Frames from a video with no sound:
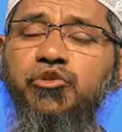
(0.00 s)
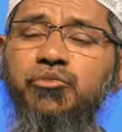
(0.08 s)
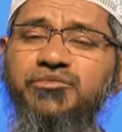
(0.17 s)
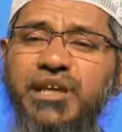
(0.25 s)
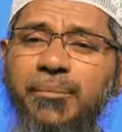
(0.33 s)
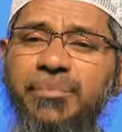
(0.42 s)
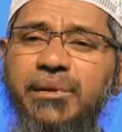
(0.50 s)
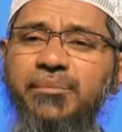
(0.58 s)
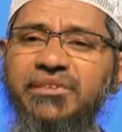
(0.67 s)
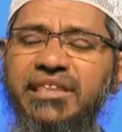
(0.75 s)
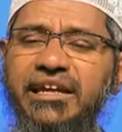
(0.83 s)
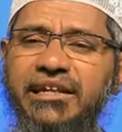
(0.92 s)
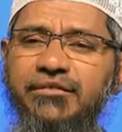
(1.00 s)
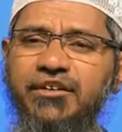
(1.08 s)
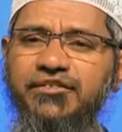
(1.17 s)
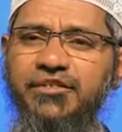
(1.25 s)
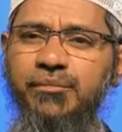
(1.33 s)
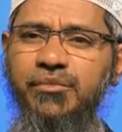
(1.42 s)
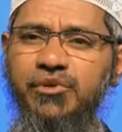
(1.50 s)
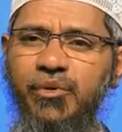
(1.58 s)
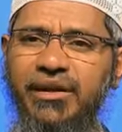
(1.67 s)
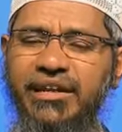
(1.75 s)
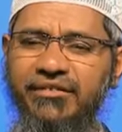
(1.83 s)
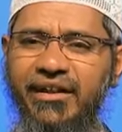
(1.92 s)
Rum, chapter number 30, verse number
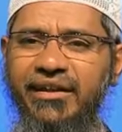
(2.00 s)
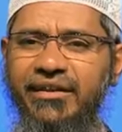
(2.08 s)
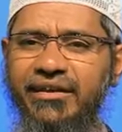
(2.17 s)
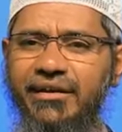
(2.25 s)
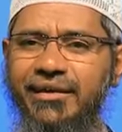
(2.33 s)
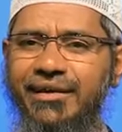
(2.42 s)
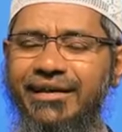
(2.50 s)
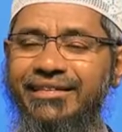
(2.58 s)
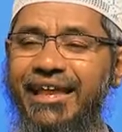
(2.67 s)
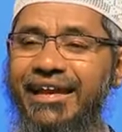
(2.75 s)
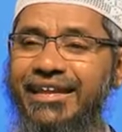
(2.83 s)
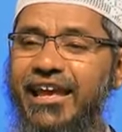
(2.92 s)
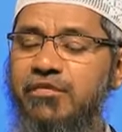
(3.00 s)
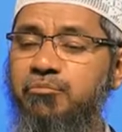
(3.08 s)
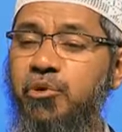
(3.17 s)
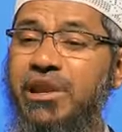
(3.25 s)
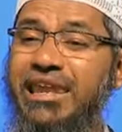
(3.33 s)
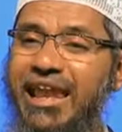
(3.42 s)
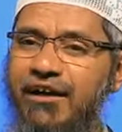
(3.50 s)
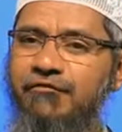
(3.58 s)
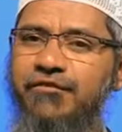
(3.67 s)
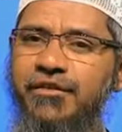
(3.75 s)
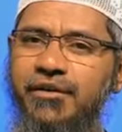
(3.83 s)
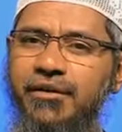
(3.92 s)
21, that He has put love